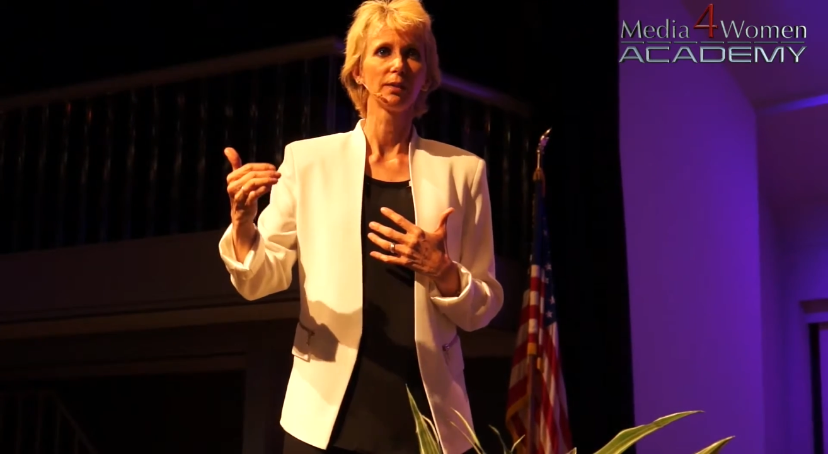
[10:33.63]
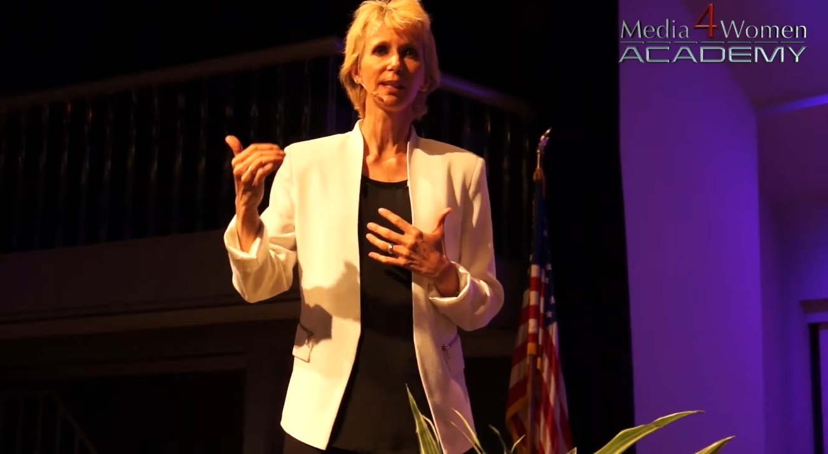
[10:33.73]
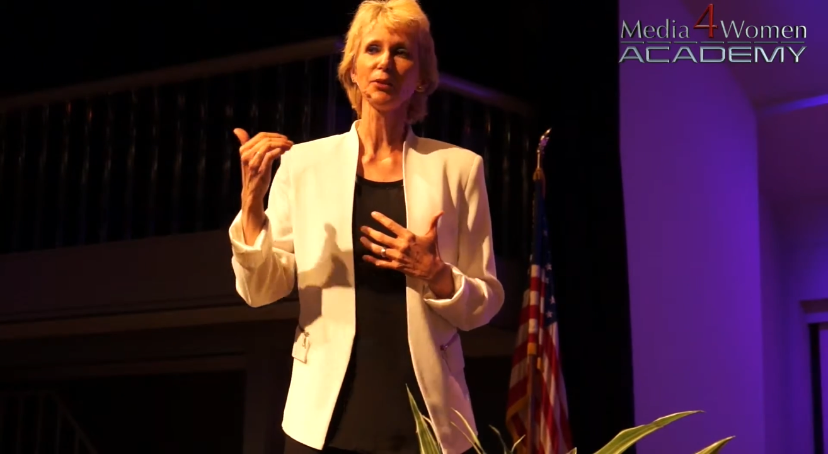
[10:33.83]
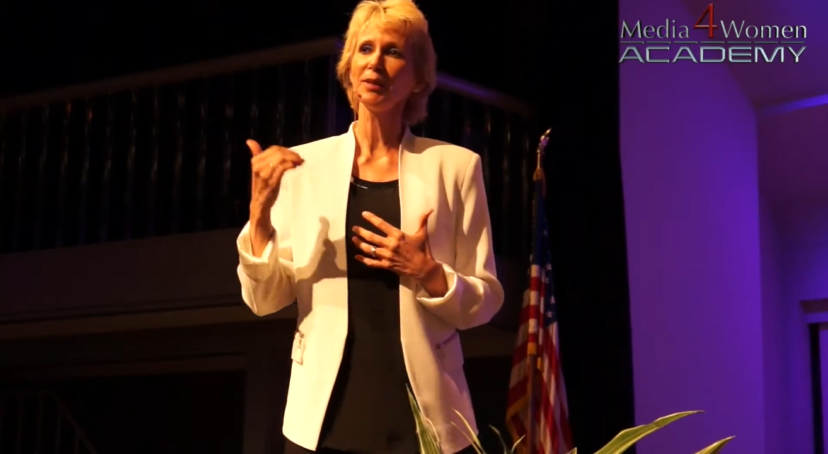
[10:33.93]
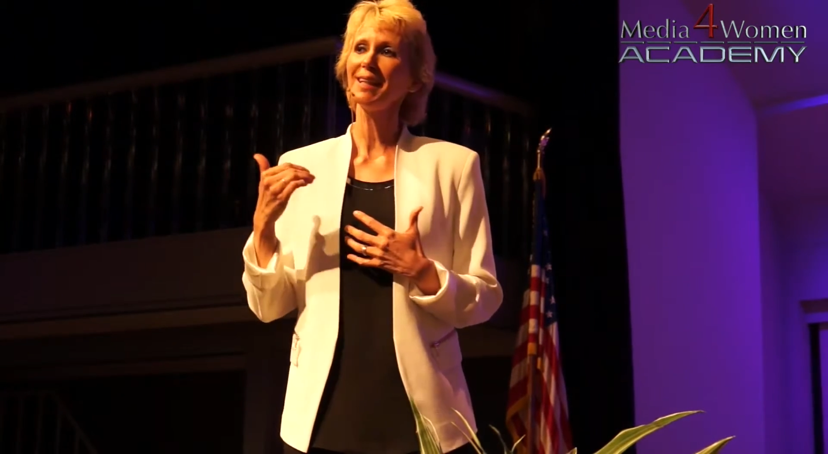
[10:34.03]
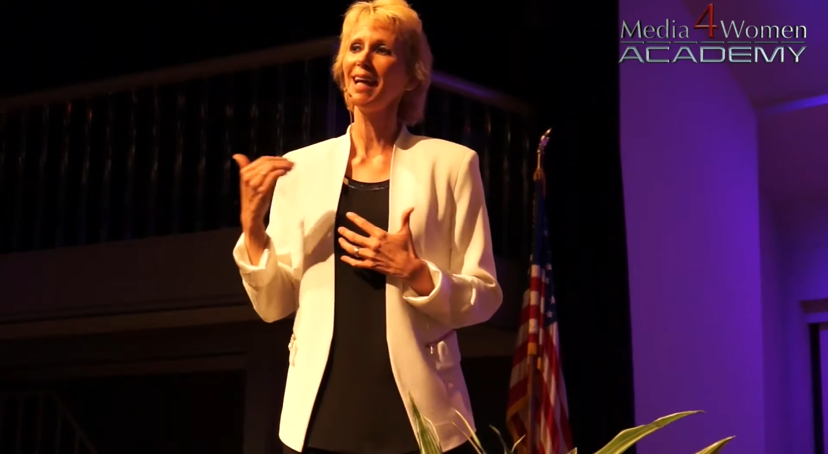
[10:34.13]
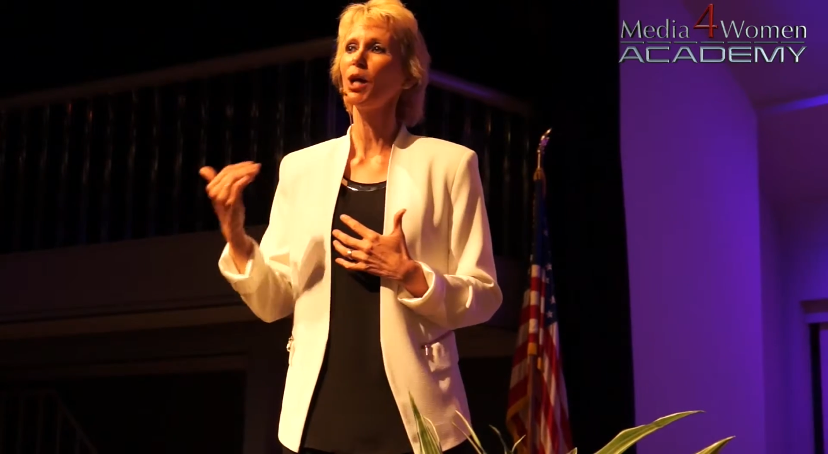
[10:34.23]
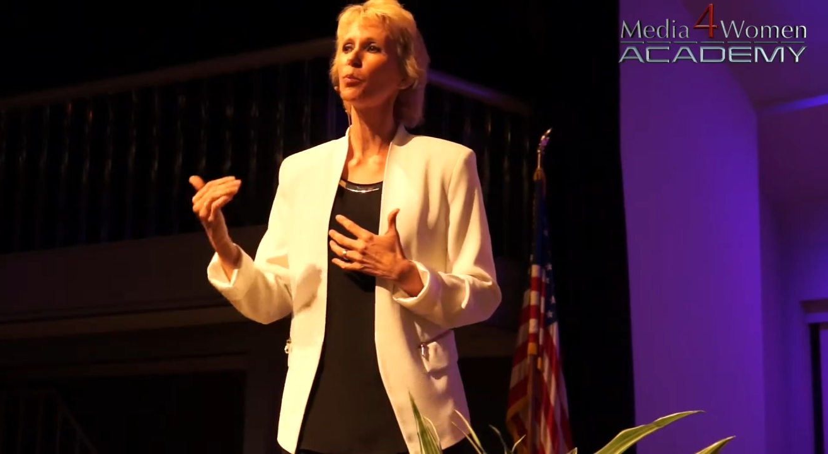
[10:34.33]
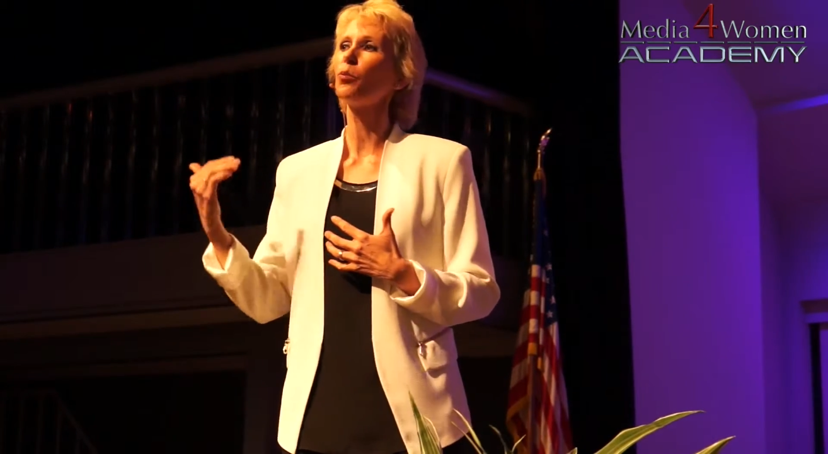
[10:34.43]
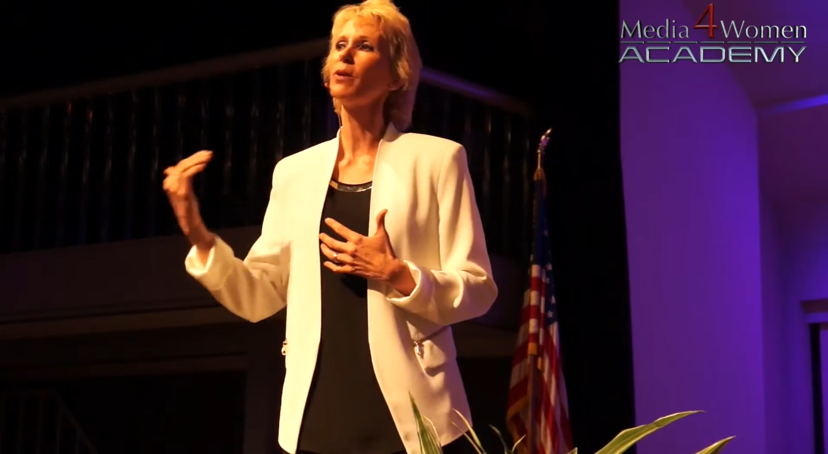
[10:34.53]
that you need
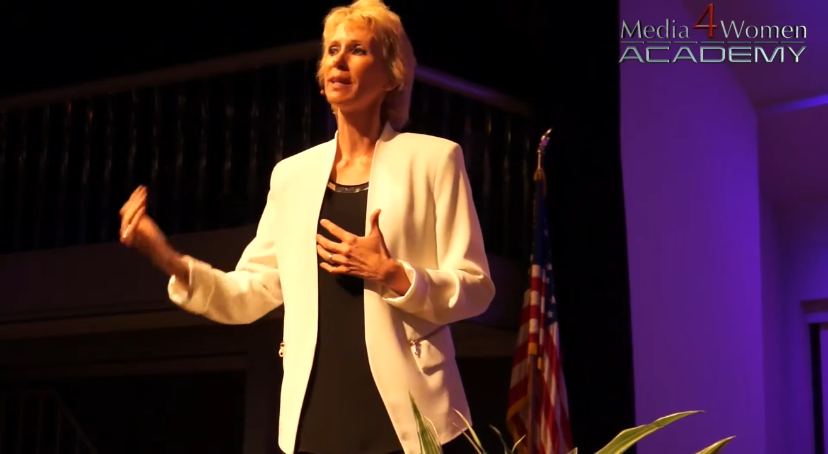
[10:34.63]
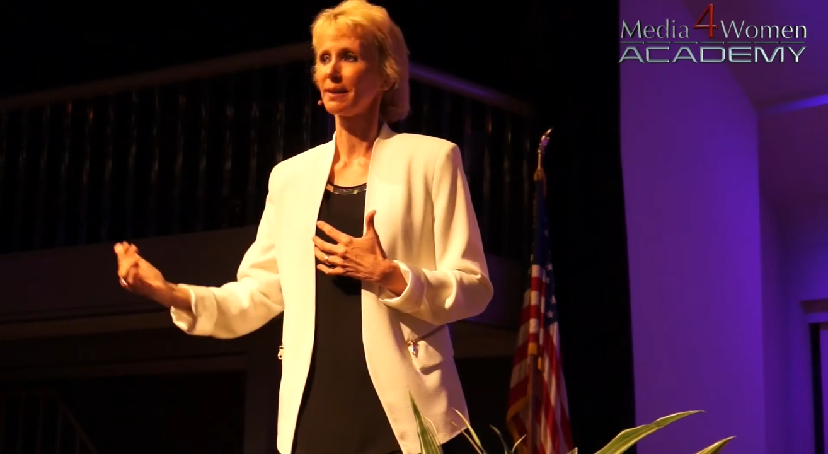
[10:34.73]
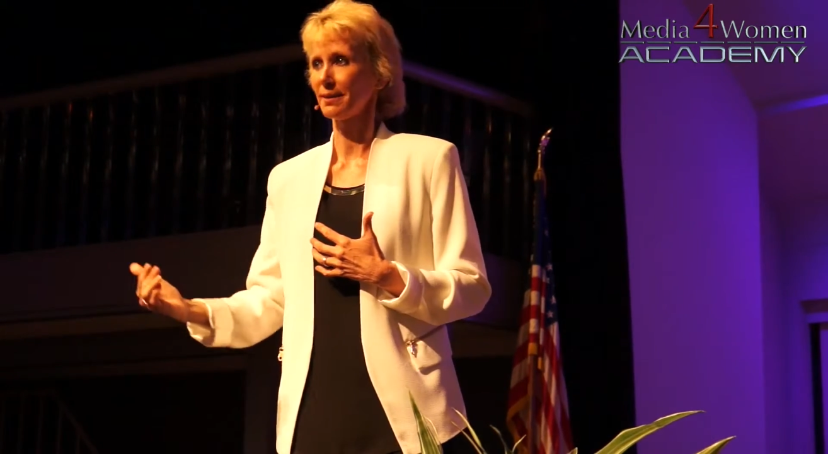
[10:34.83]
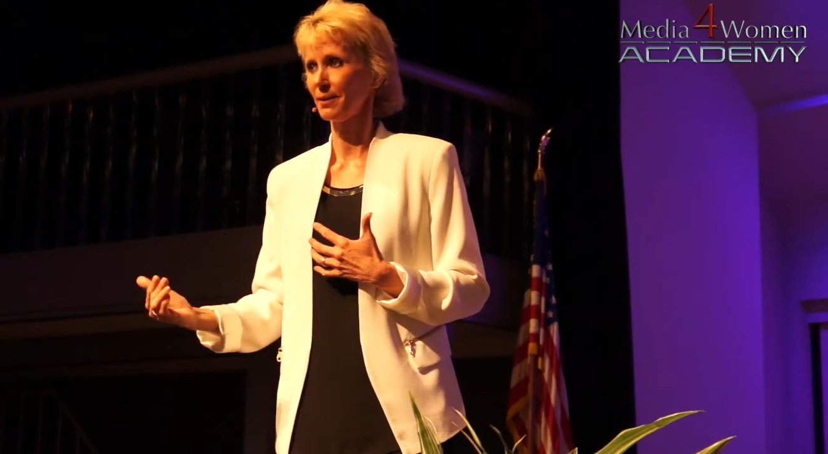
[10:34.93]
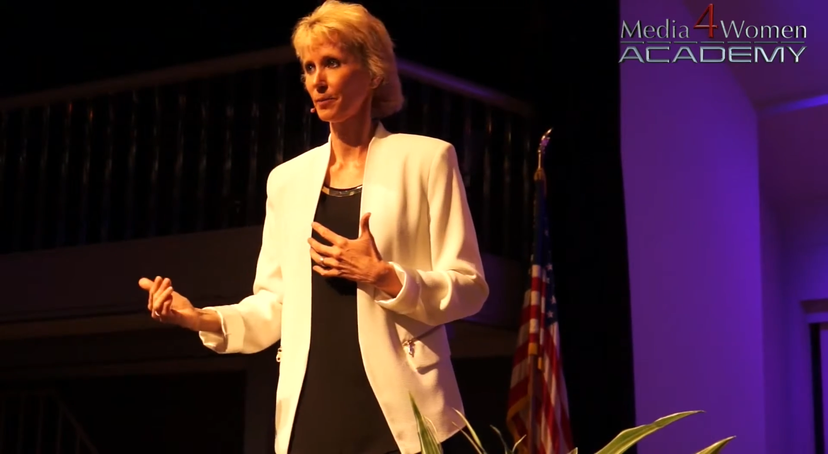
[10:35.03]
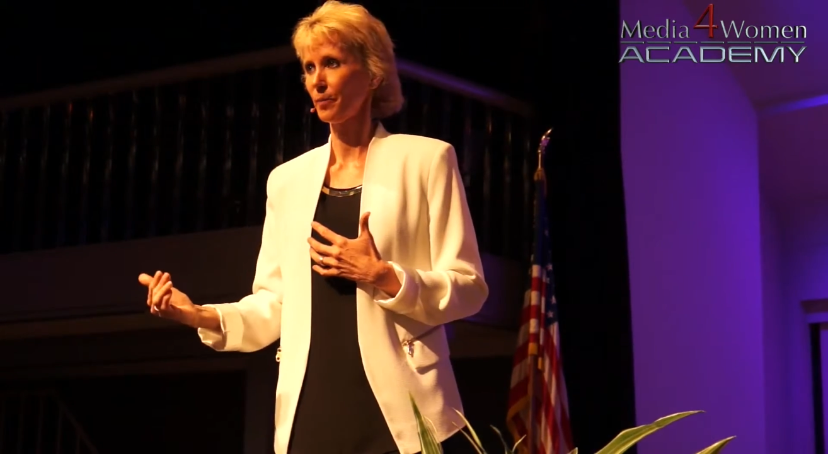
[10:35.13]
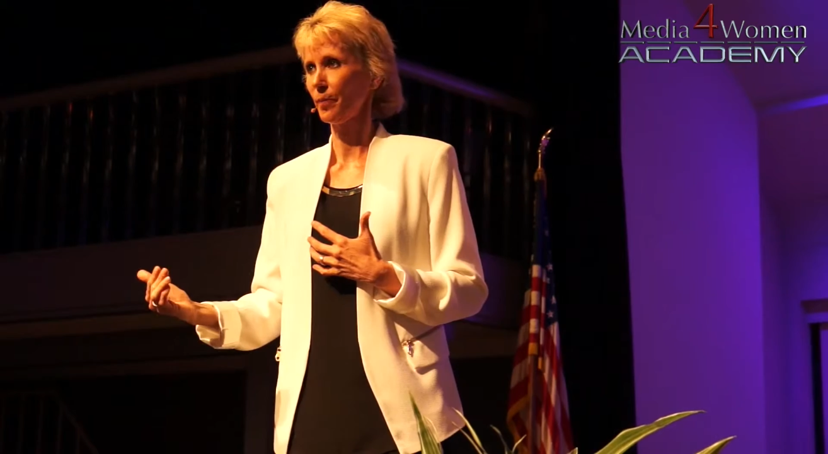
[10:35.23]
help with.